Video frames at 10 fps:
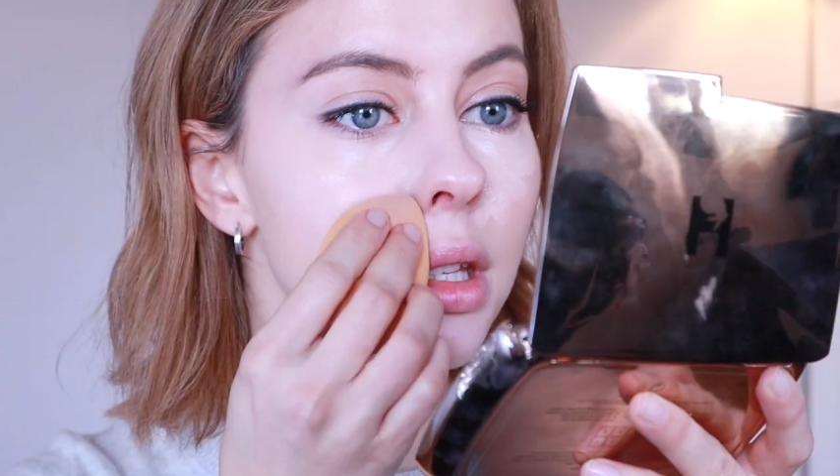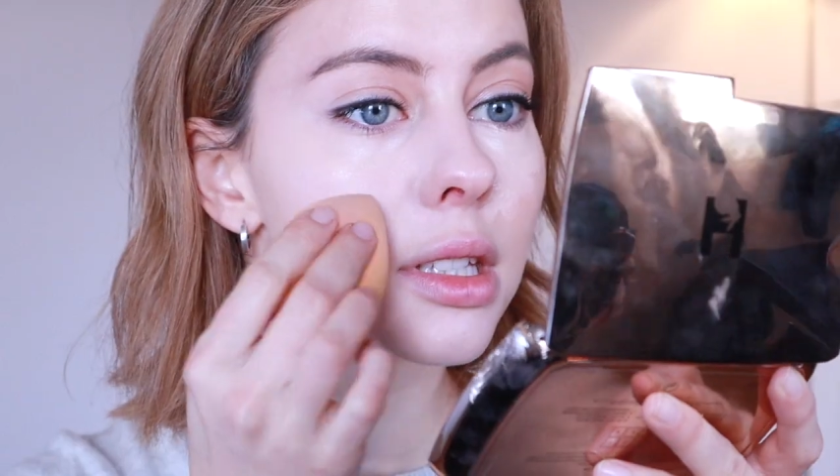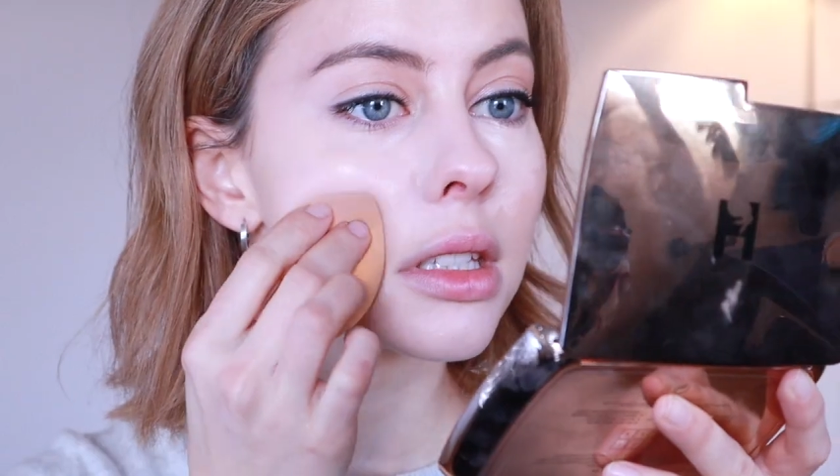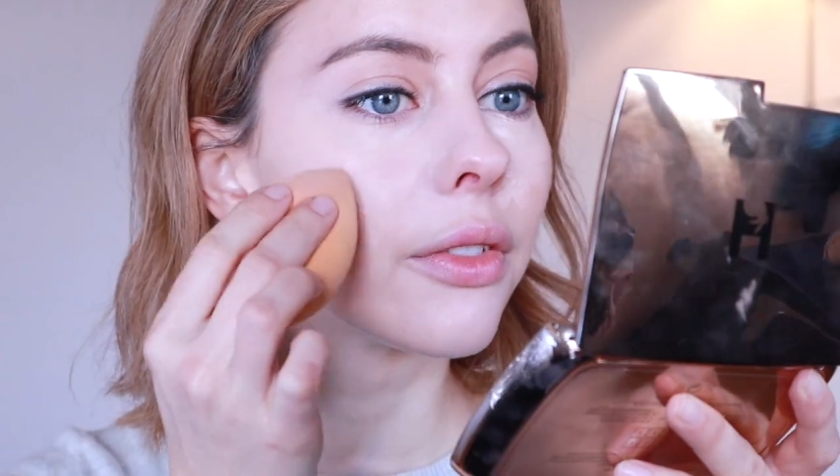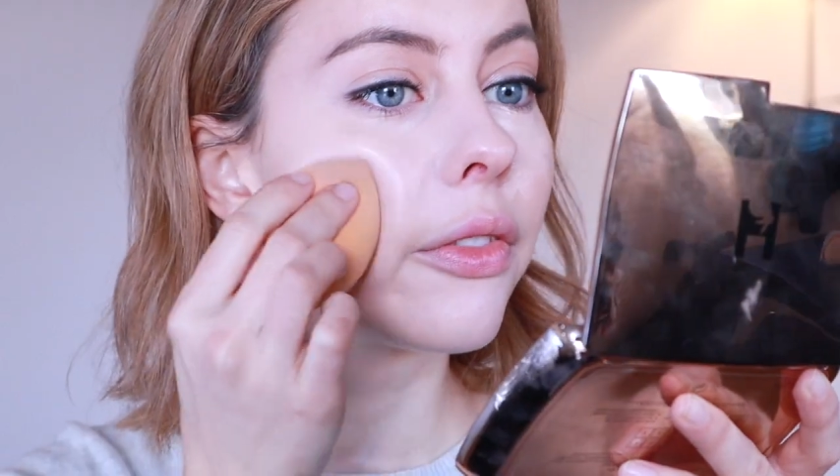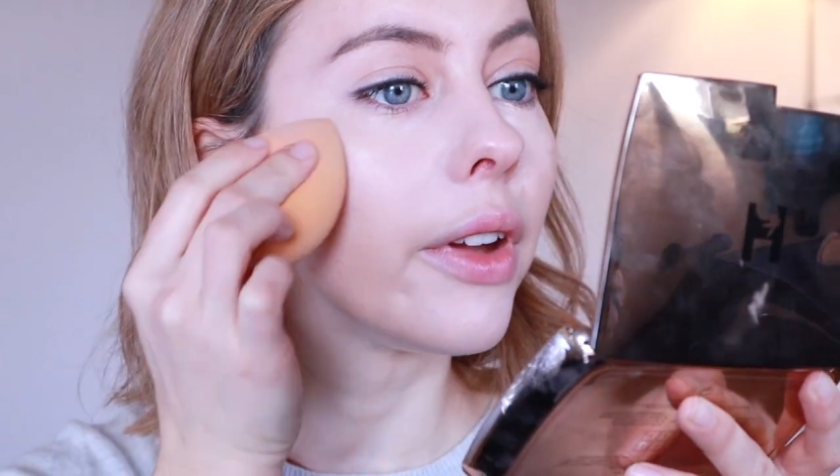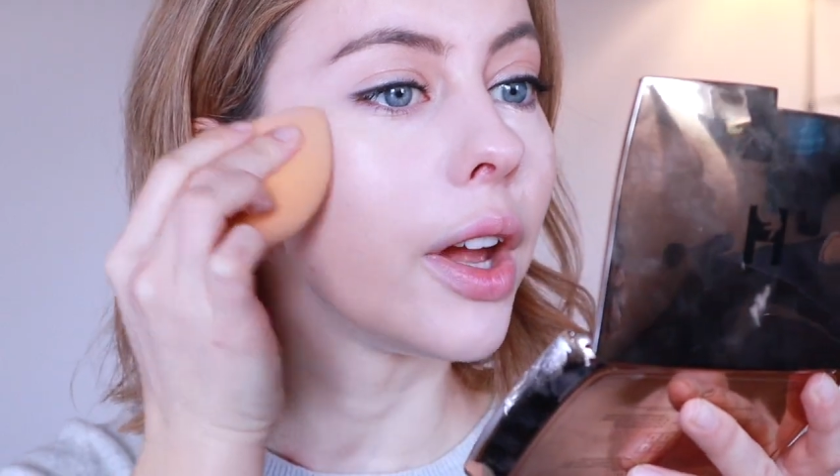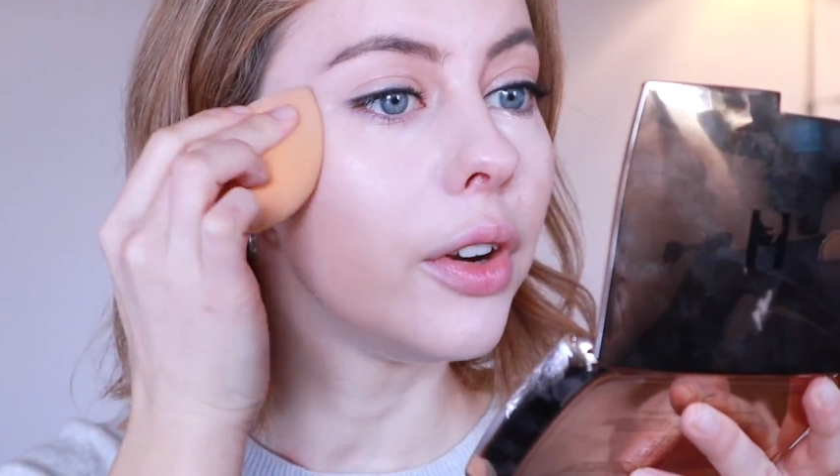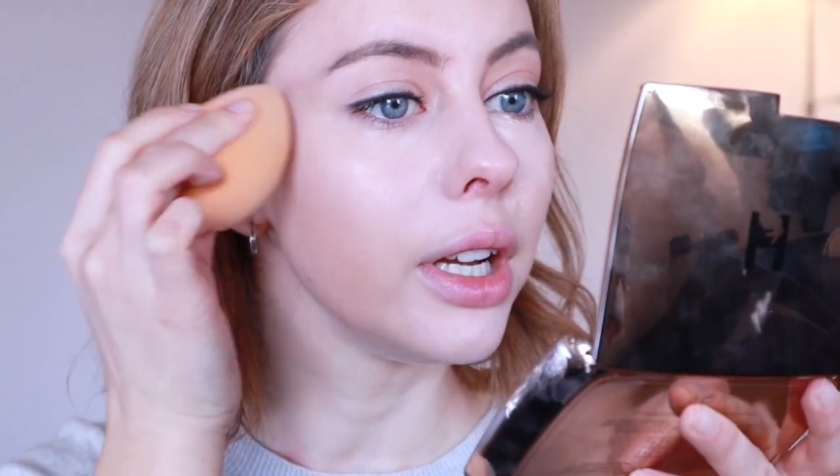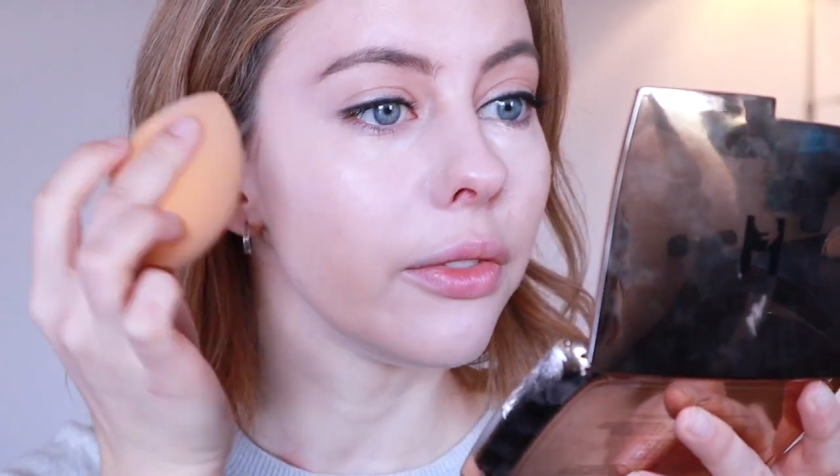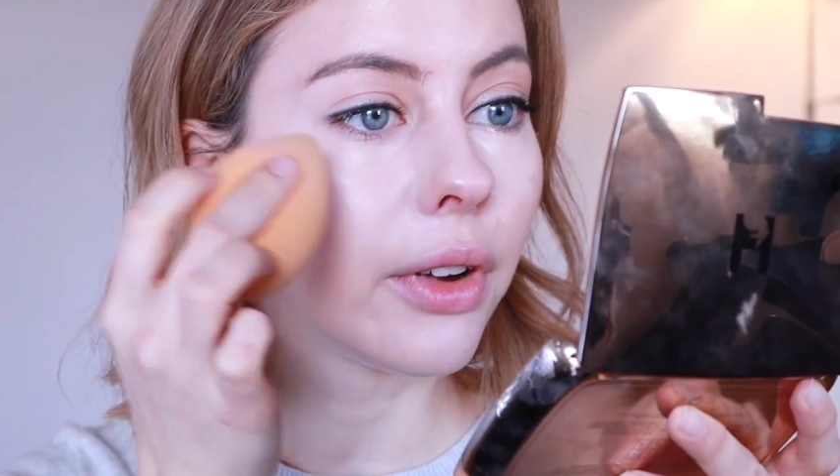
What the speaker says: This is a very,